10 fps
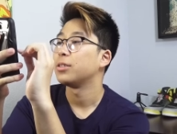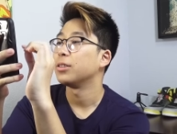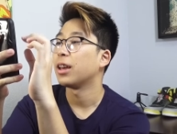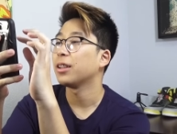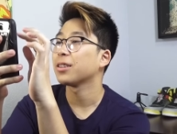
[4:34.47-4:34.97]

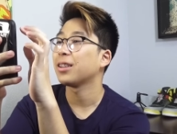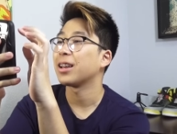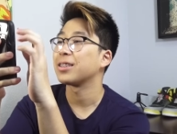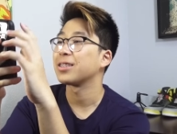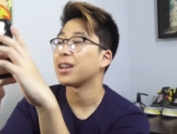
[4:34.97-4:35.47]
Dude, they look
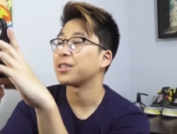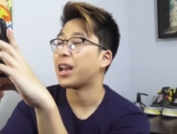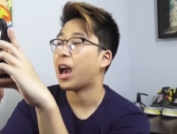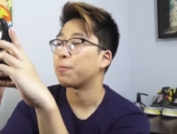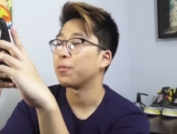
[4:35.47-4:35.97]
like such a
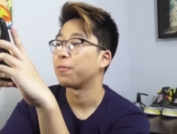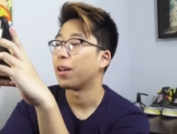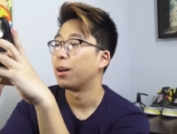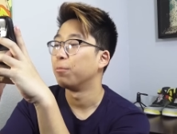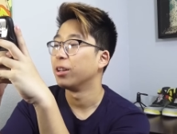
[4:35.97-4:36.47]
happy
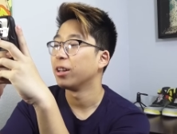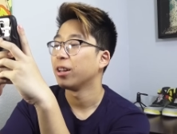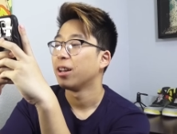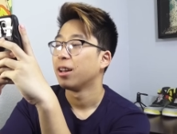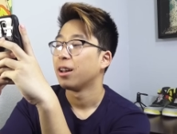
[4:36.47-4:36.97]

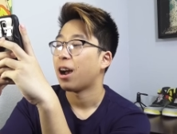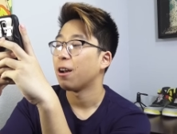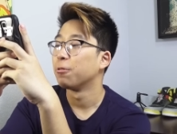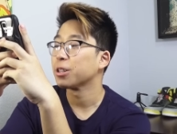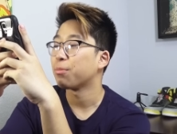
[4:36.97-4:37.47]
family.
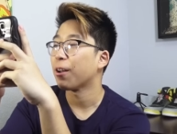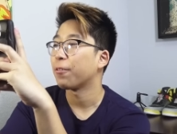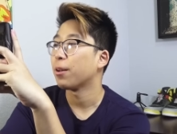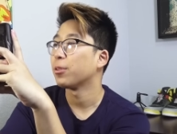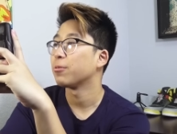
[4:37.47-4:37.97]
I wish my
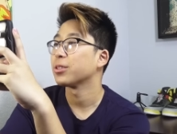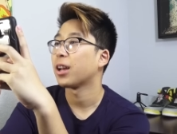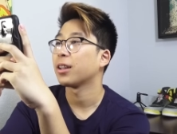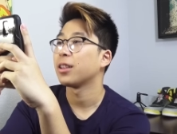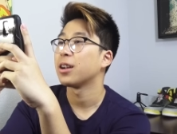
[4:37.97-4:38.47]
family was
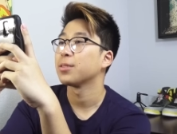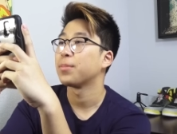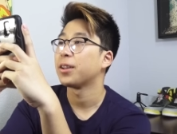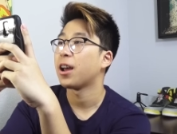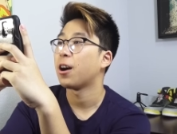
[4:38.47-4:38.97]
like theirs,
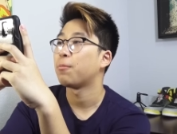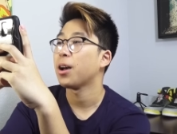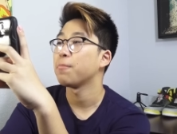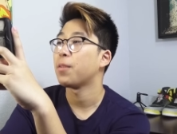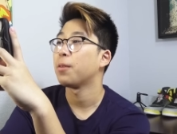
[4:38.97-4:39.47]
but no,
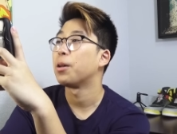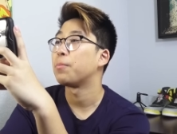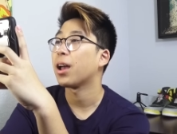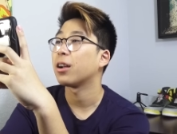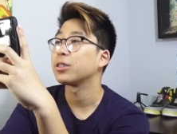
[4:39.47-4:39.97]
my mom
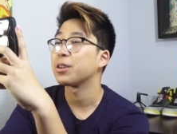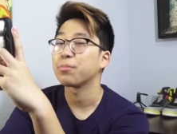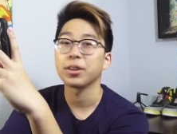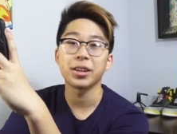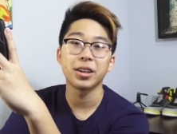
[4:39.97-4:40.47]
and parents are
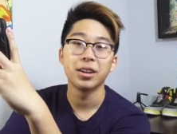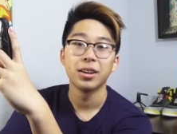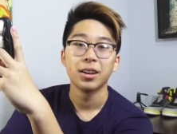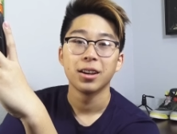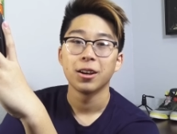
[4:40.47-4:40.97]
pretty
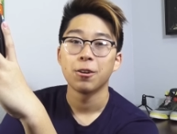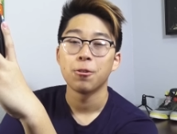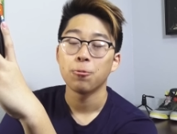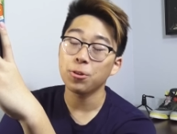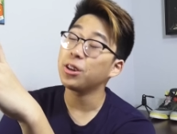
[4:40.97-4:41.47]

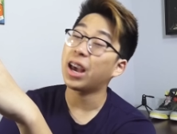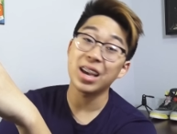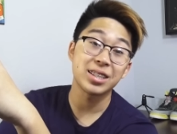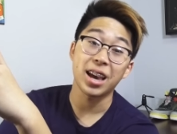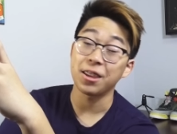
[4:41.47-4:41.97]
well, you
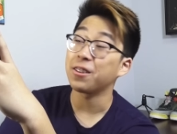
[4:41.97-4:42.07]
guys get it.